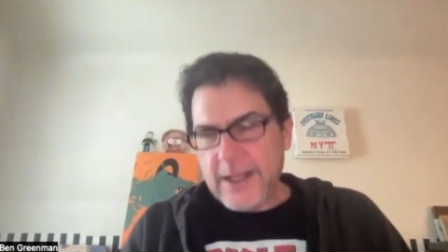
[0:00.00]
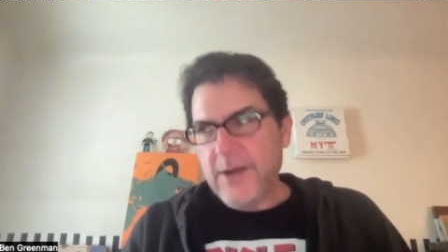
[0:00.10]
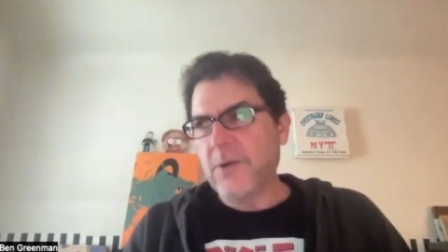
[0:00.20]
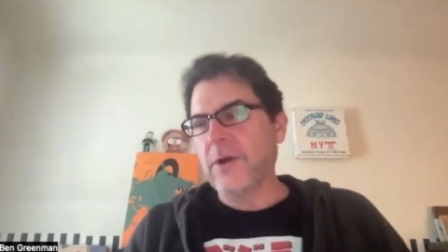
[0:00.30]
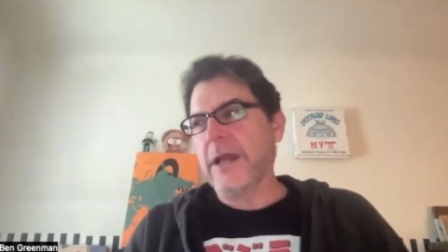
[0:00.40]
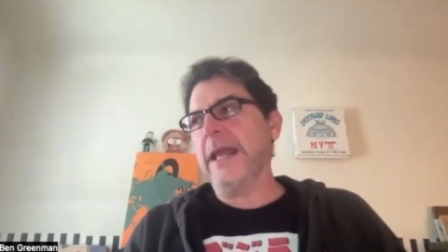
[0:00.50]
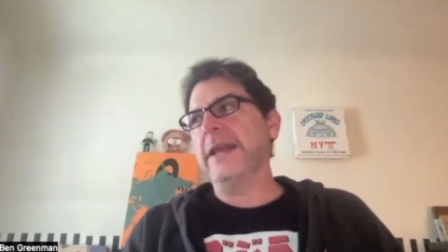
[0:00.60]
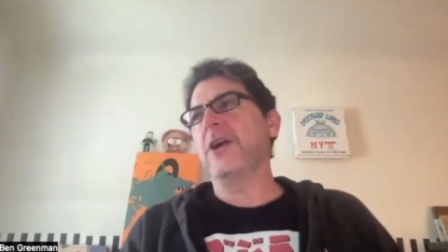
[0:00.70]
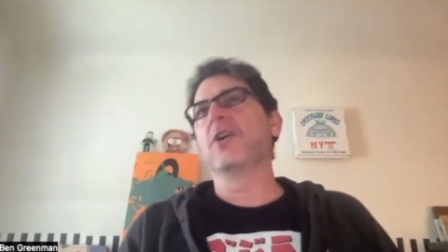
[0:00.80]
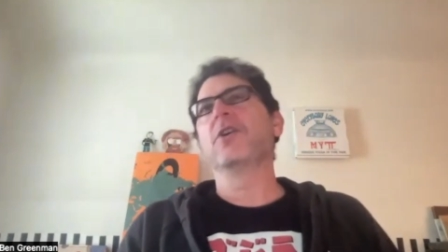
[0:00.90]
or a
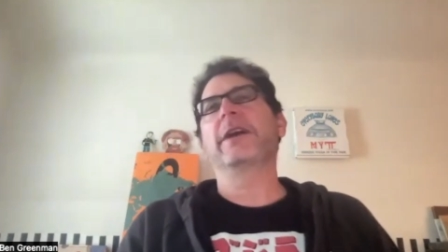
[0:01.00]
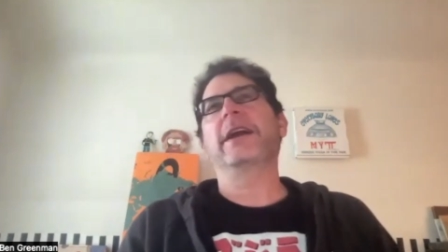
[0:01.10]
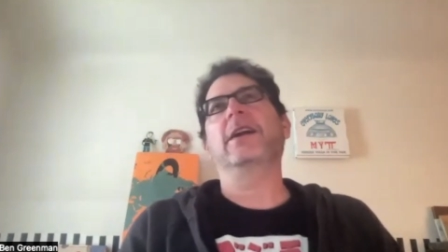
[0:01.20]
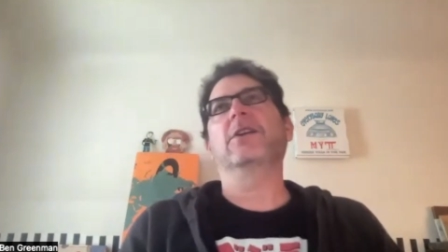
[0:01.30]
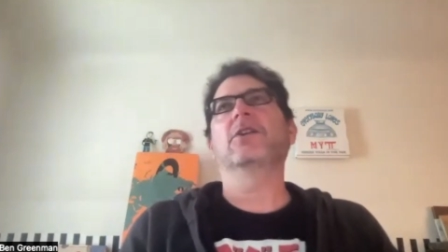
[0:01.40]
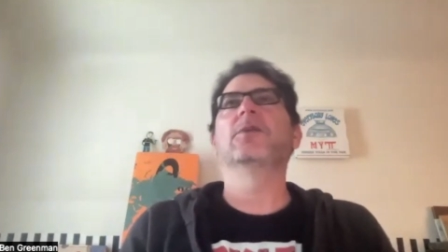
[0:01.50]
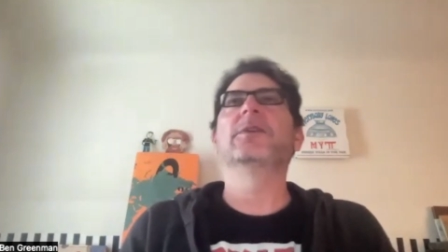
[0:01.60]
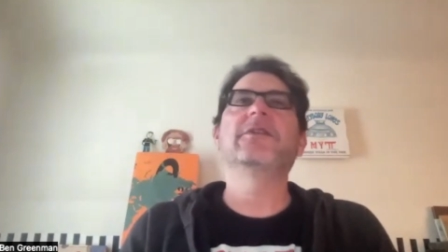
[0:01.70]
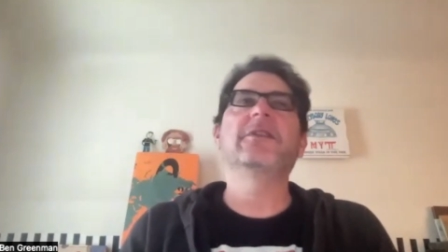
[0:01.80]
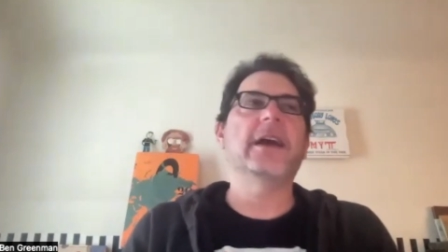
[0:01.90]
co-creator who
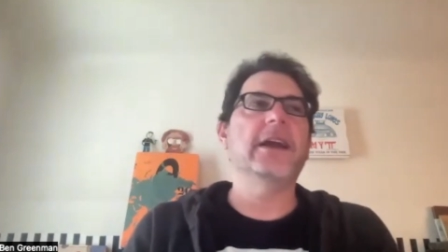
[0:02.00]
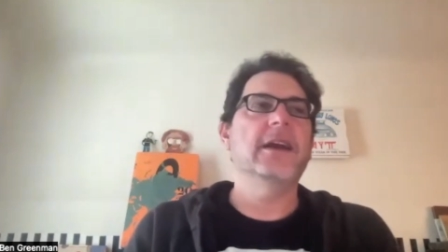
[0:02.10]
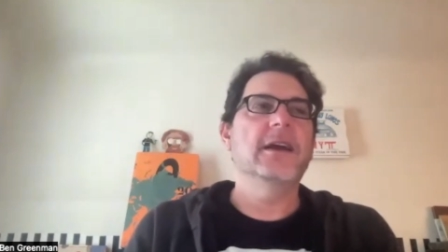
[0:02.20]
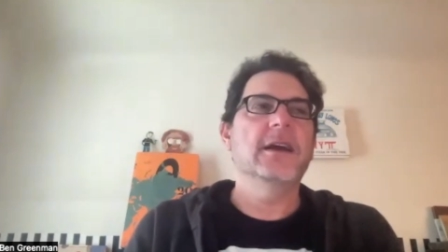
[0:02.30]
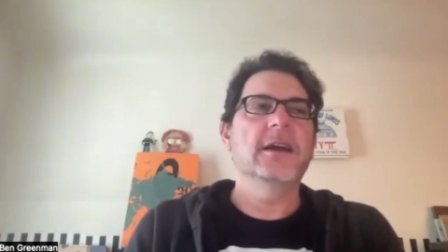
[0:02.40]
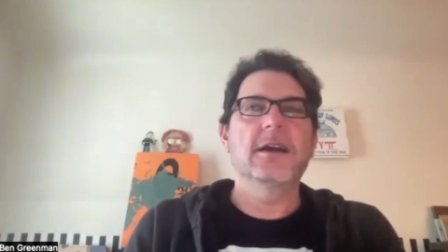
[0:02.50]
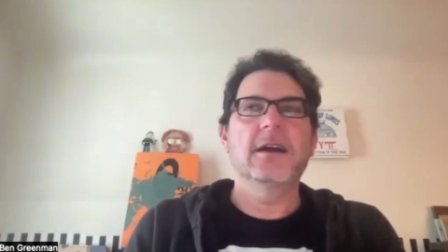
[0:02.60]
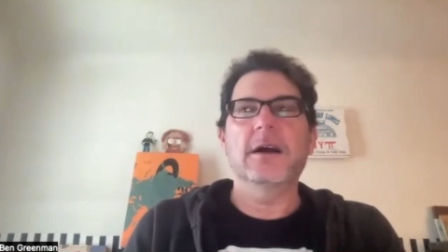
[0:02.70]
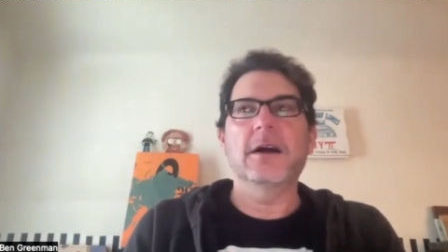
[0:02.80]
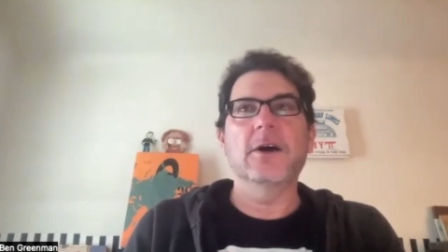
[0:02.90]
would say,
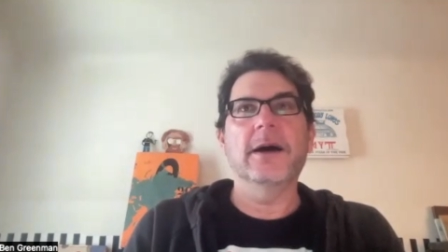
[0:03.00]
oh,